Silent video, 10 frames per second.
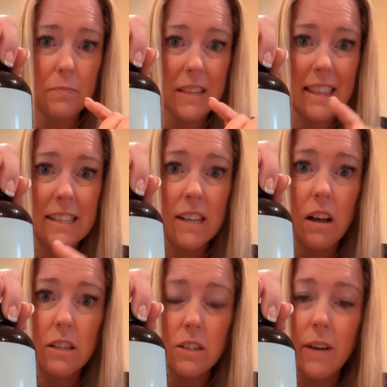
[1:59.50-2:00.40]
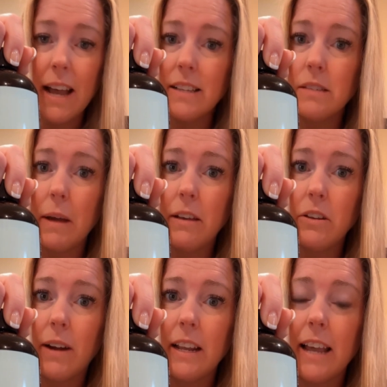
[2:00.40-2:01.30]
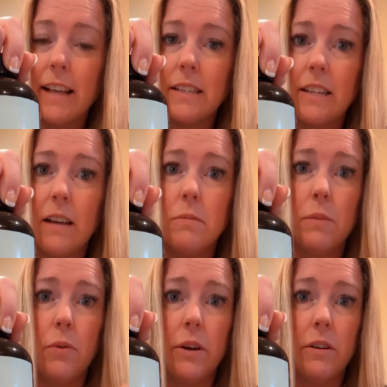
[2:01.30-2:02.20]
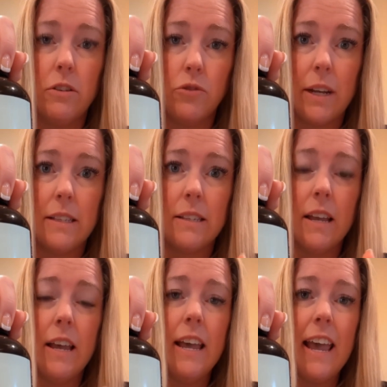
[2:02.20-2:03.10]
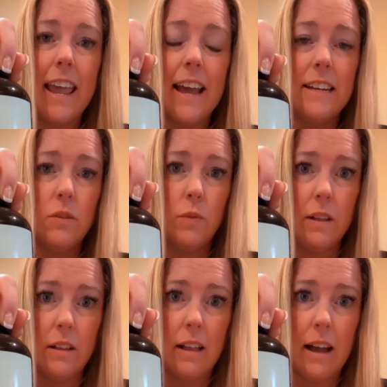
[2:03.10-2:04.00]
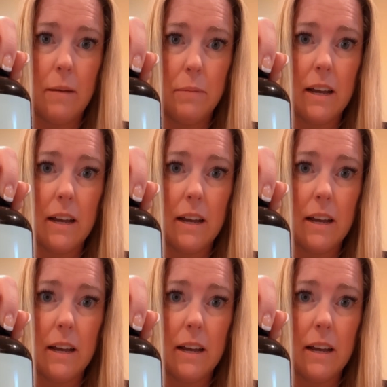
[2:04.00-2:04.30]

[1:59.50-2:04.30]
This also has some hyaluronic acid to help support your joints and will be a